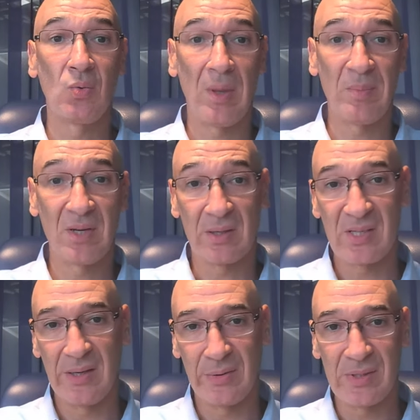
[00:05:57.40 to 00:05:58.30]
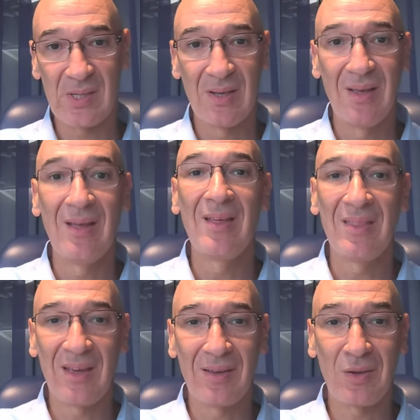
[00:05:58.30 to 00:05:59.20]
webinar series.
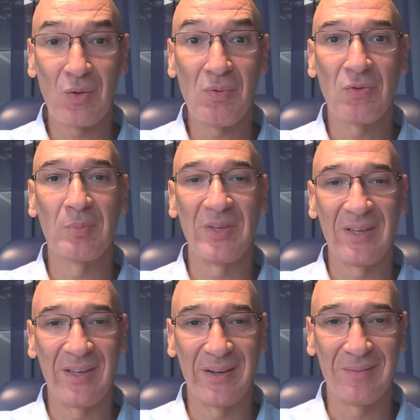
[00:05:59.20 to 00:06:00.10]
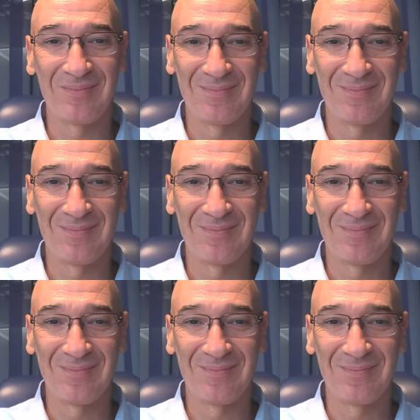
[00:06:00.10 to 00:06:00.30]
Thank you for being here.